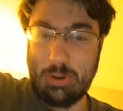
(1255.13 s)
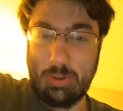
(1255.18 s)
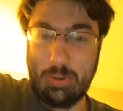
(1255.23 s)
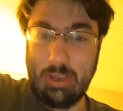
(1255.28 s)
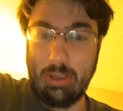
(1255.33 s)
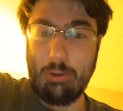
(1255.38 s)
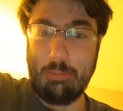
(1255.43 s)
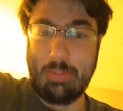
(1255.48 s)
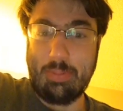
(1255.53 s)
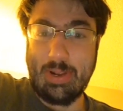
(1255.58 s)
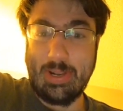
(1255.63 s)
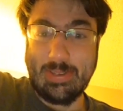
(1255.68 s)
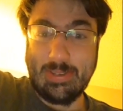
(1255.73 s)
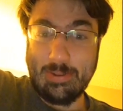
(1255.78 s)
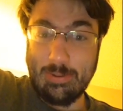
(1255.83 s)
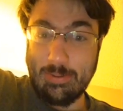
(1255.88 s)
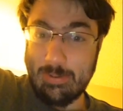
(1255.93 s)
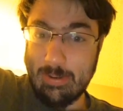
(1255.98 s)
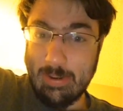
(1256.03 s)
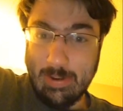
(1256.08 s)
guilt by
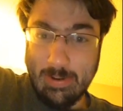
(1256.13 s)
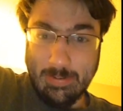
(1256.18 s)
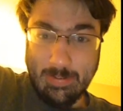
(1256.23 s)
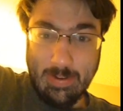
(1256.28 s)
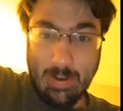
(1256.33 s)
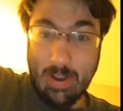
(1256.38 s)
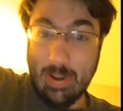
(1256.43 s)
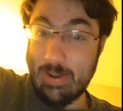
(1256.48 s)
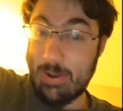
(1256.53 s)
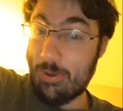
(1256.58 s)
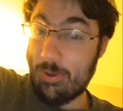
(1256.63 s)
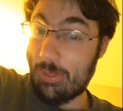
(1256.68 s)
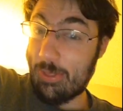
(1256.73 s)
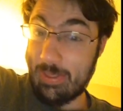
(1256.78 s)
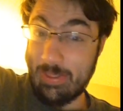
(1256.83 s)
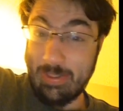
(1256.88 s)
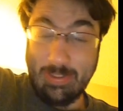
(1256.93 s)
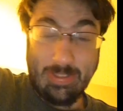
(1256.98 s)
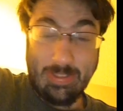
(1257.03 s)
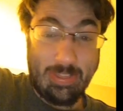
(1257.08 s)
association. I know
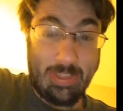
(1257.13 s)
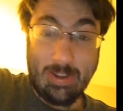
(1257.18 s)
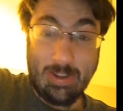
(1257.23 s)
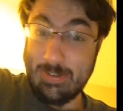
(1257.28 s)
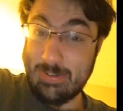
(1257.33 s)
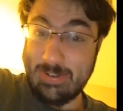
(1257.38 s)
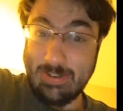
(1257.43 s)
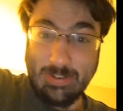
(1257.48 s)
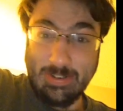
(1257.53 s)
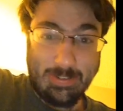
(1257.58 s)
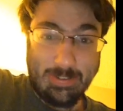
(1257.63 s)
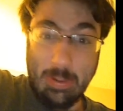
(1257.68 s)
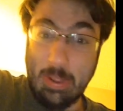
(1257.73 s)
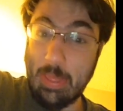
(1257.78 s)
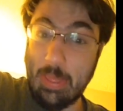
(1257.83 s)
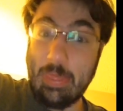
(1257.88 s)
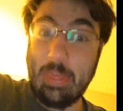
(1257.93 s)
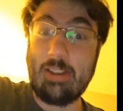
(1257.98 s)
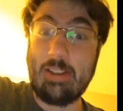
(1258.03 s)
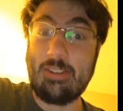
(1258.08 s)

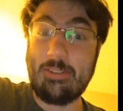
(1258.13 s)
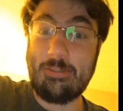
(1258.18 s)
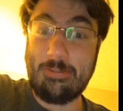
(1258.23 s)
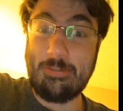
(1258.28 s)
that's a